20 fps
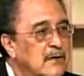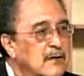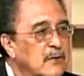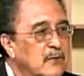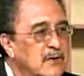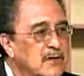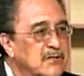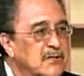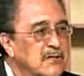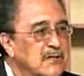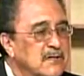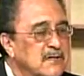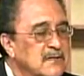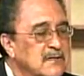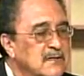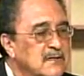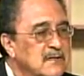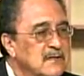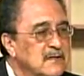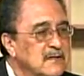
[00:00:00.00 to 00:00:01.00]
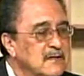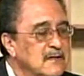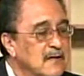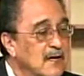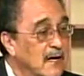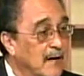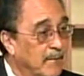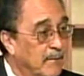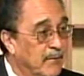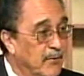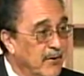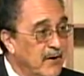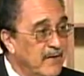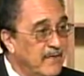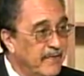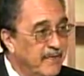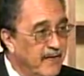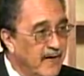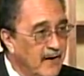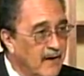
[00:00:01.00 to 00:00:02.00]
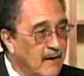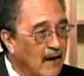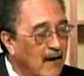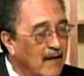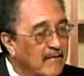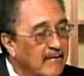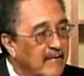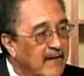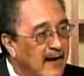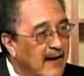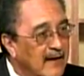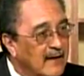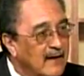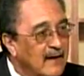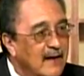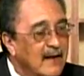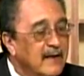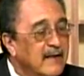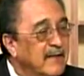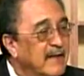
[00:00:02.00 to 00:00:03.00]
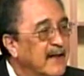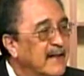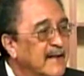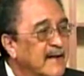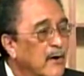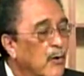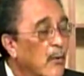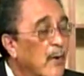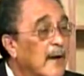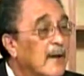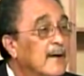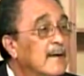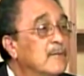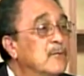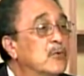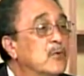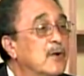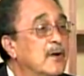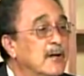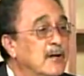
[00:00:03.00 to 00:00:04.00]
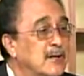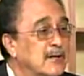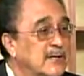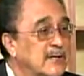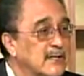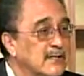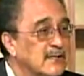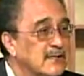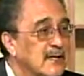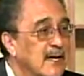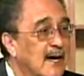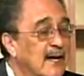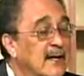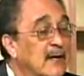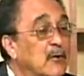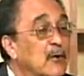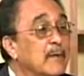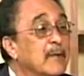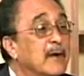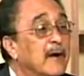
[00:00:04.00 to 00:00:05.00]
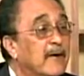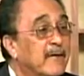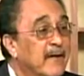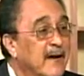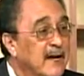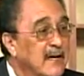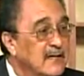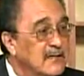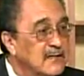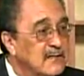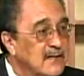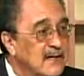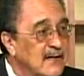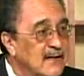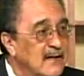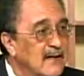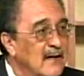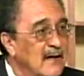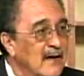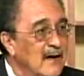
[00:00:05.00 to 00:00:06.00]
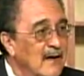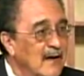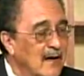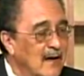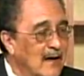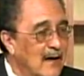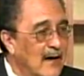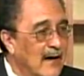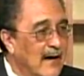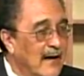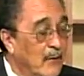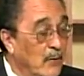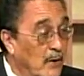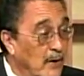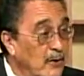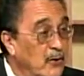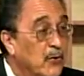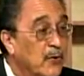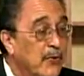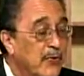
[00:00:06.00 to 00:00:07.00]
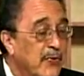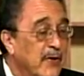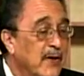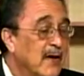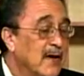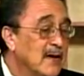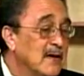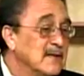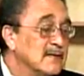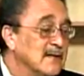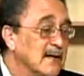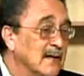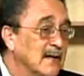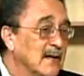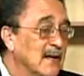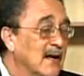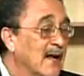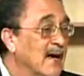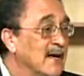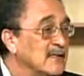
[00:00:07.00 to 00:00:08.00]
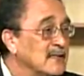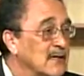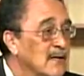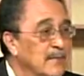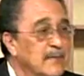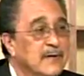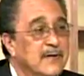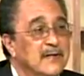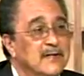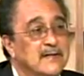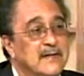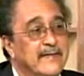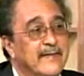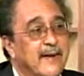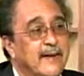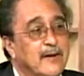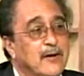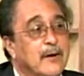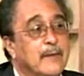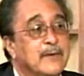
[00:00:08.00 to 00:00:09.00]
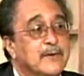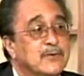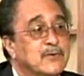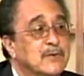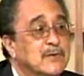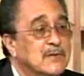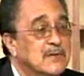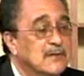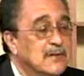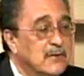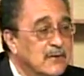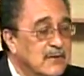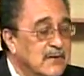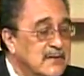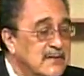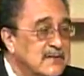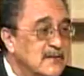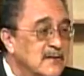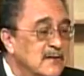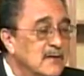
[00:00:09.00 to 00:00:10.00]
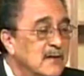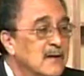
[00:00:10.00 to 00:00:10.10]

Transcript: wishes a briefing on VAT, then they are welcome to alert us, and it will be arranged. And one good thing is that in the last couple of days, I've had the opportunity to listen